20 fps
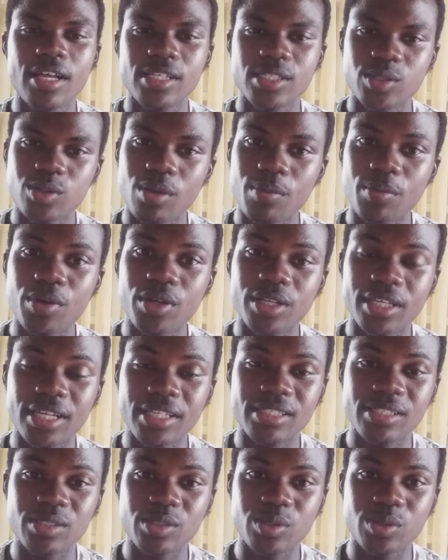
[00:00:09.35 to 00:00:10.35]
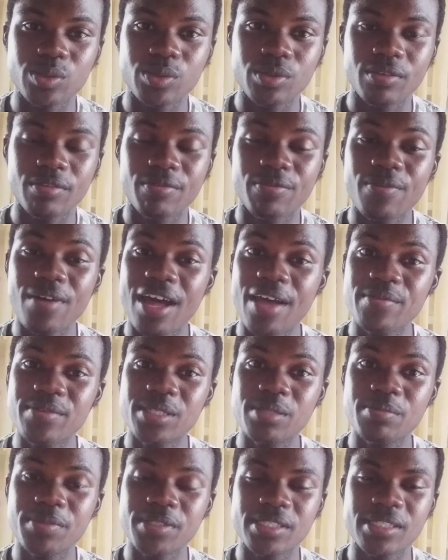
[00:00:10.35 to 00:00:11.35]
So I'm going to get into five
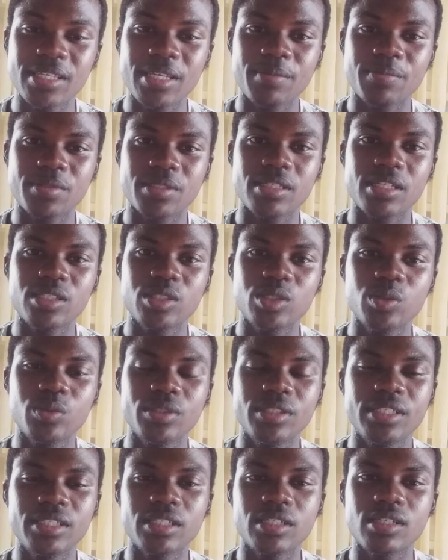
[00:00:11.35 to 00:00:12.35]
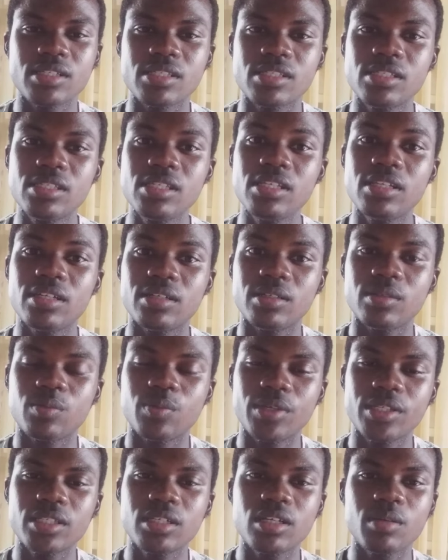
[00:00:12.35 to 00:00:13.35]
simple steps that you will need to consider
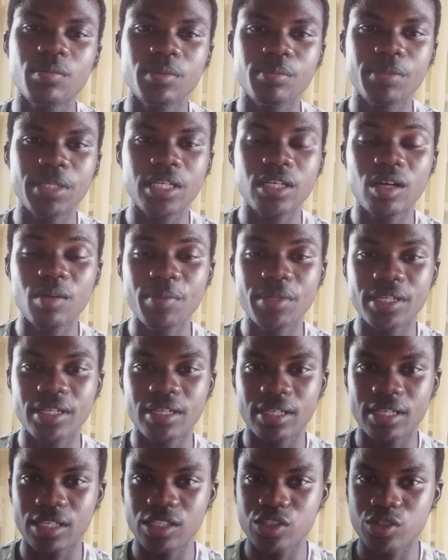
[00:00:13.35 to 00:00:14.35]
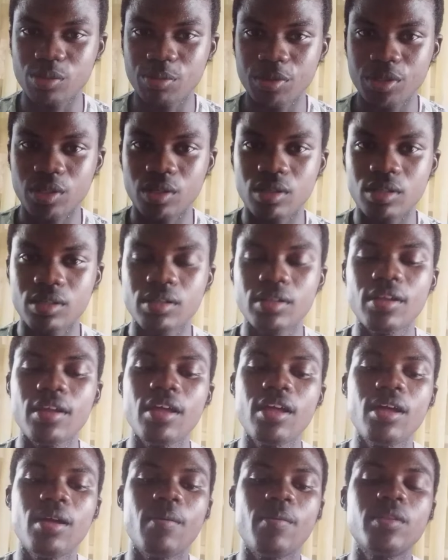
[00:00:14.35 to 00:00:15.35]
when becoming an entrepreneur.
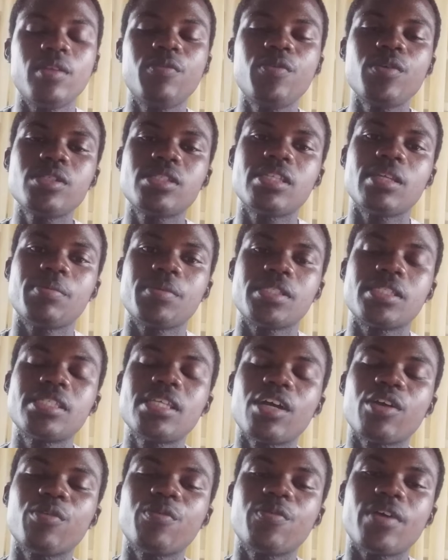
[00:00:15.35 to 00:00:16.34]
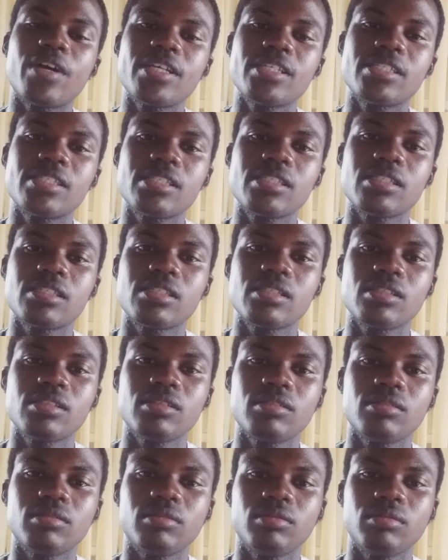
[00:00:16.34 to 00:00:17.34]
The first step is sacrifices.
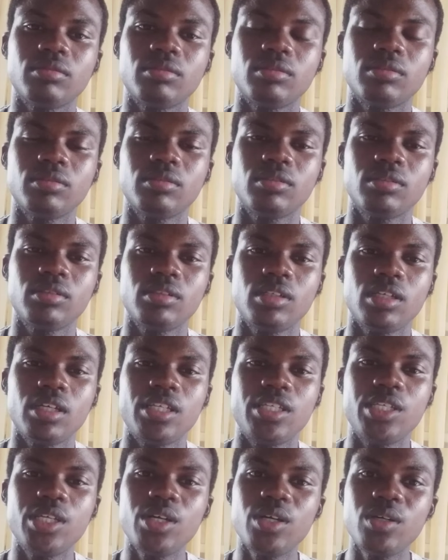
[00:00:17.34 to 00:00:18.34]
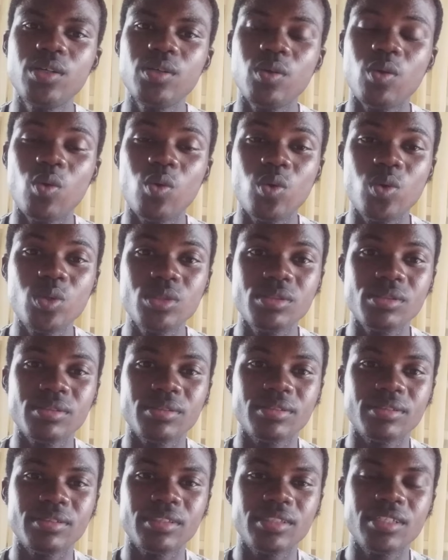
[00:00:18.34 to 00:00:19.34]
Young, old,
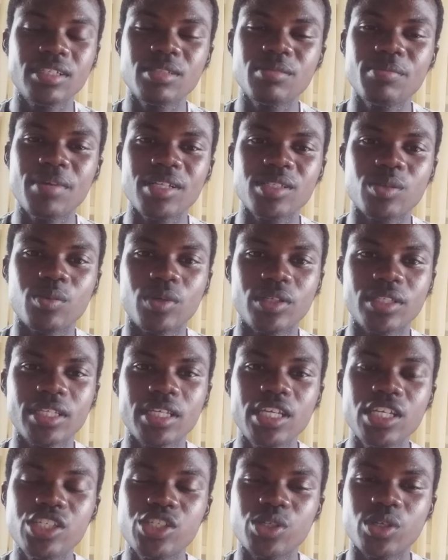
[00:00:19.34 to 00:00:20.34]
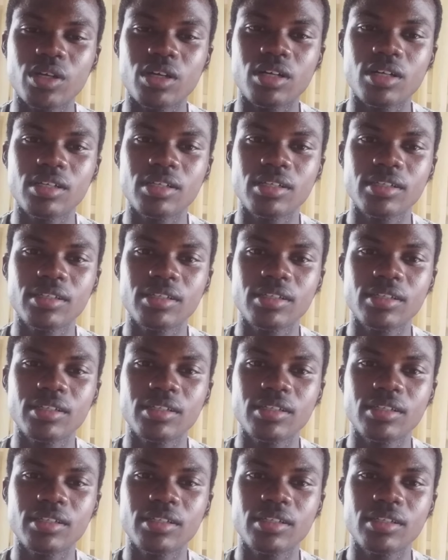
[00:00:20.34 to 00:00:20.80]
it doesn't matter what age you are,